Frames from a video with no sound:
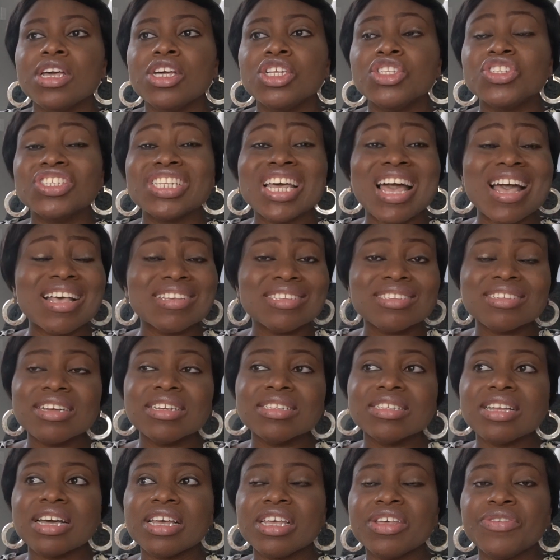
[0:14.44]
To the
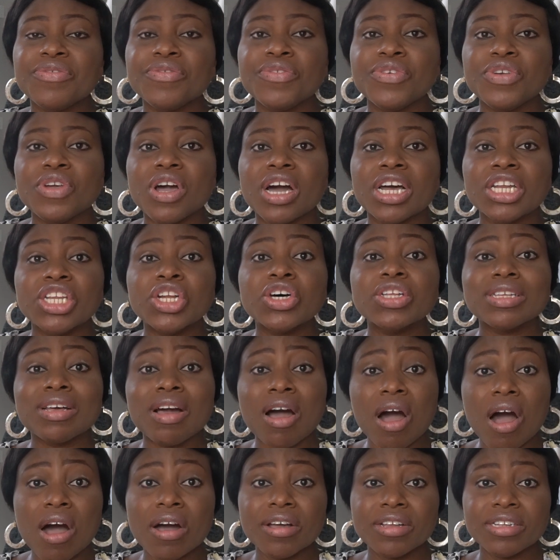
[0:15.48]
extent that if you are not
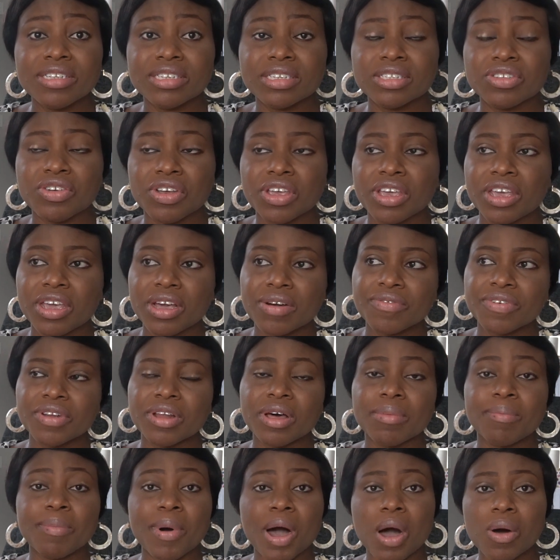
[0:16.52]
guided or careful
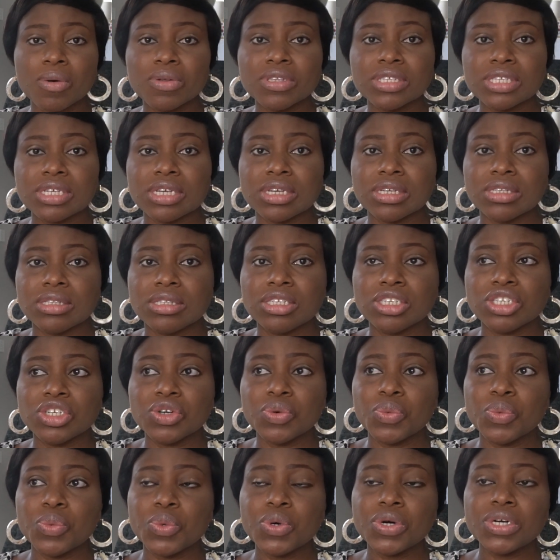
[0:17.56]
about it,
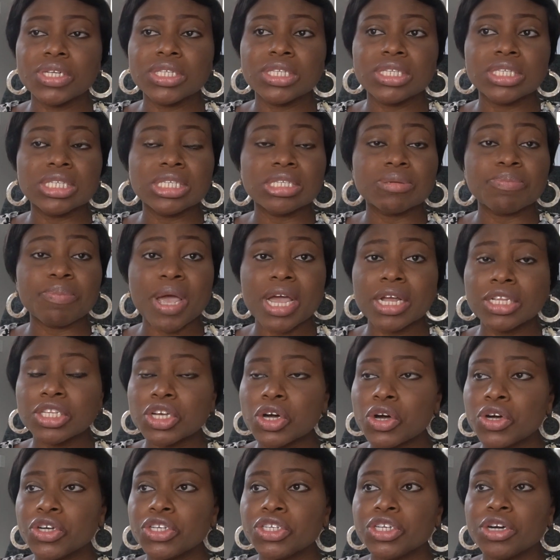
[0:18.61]
you would spend
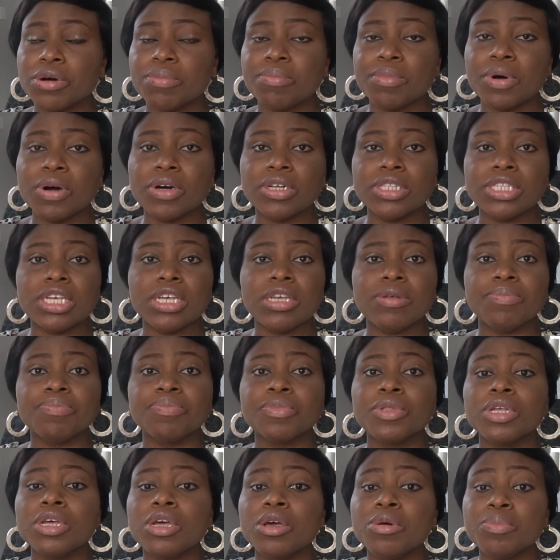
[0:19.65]
all your money
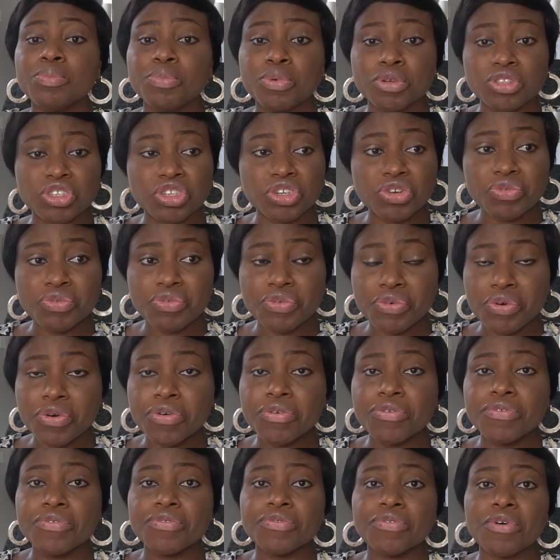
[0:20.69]
putting
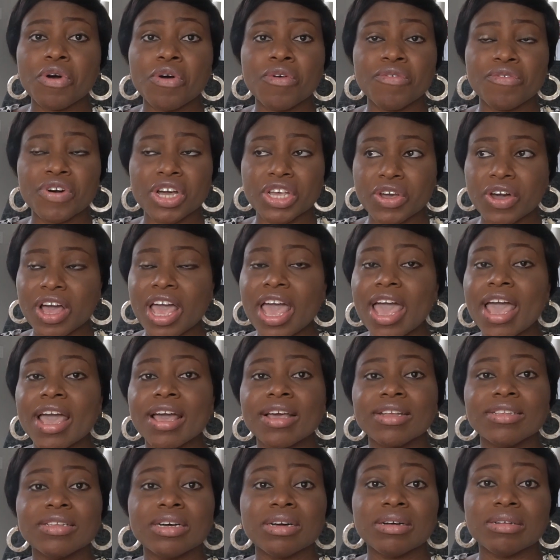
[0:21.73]
roof over your
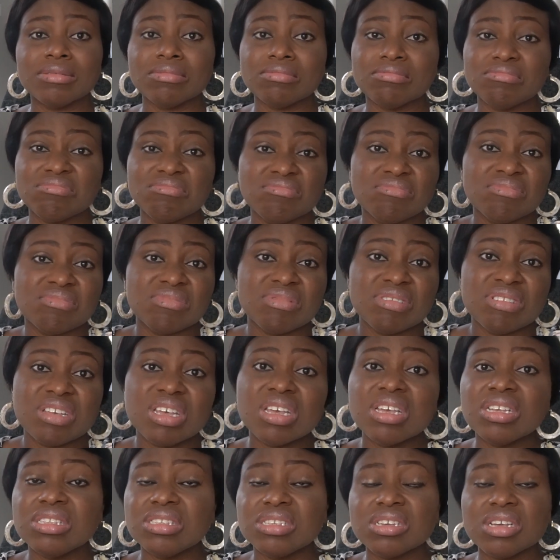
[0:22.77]
head and
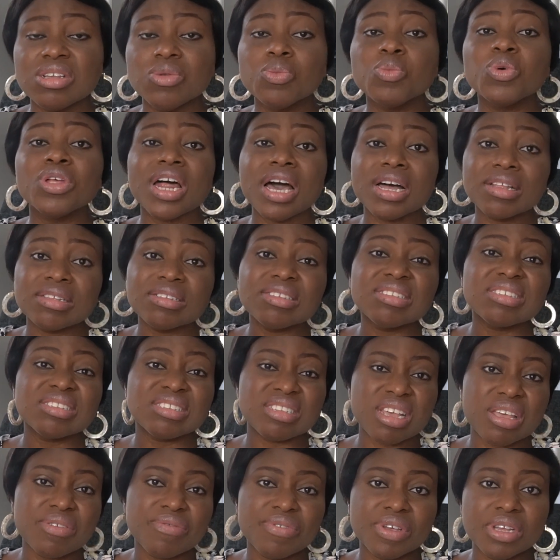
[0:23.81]
eating without
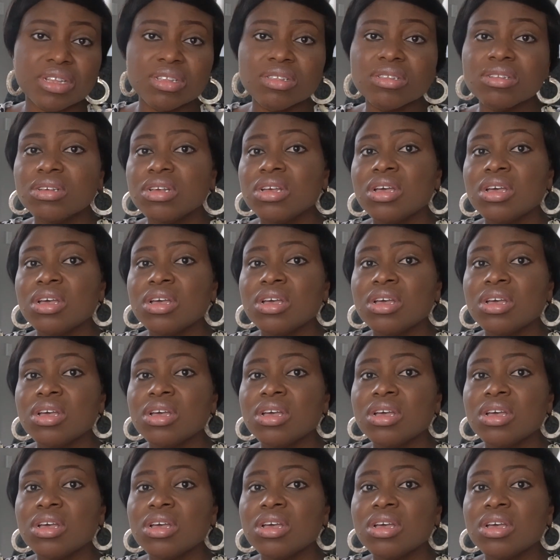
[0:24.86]
saving